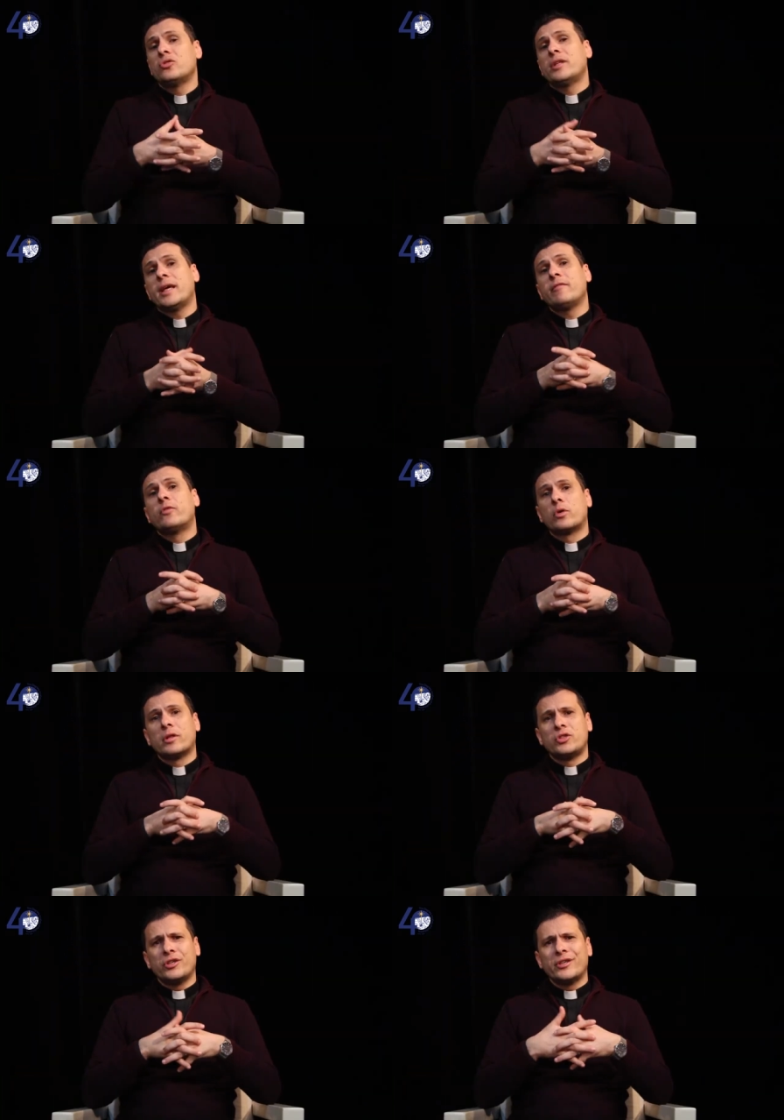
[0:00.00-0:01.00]
today for
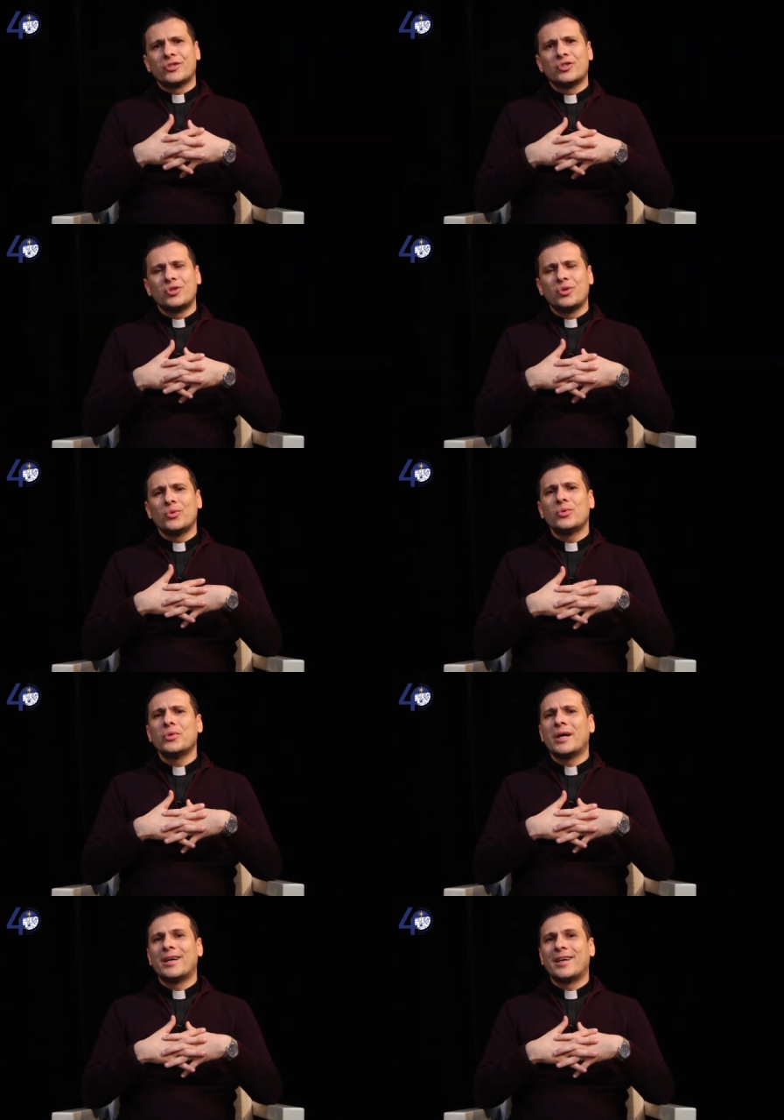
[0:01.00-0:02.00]
the church to
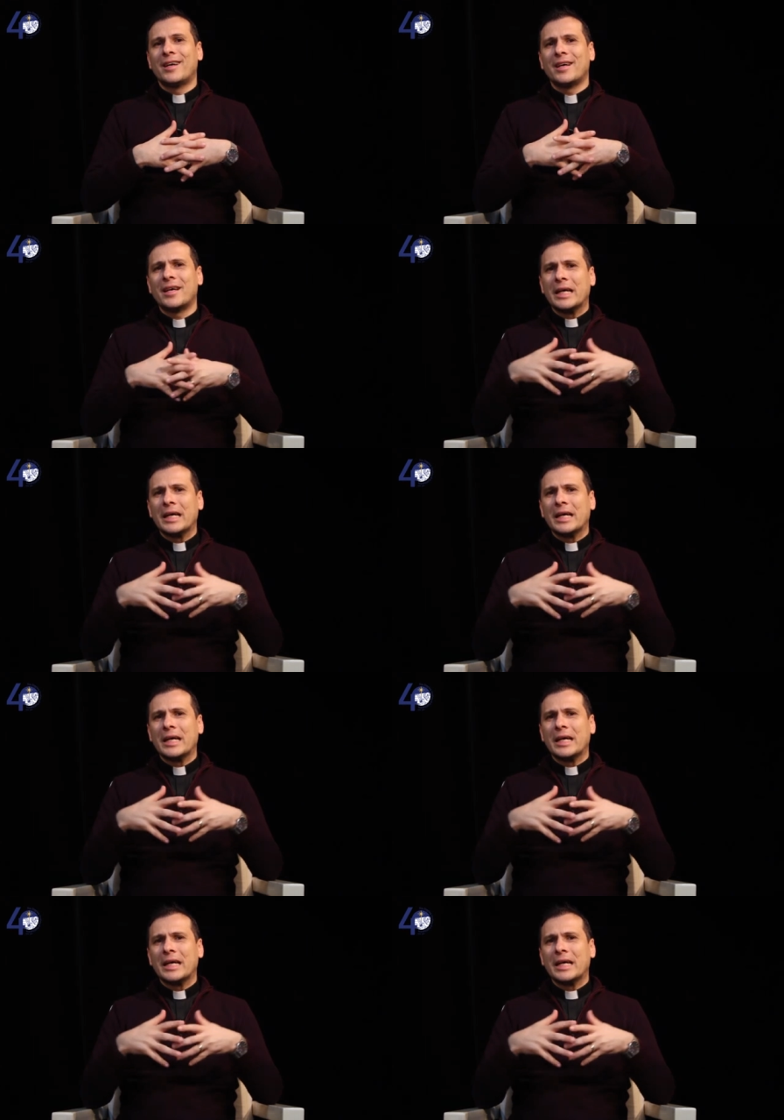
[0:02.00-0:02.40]
uh,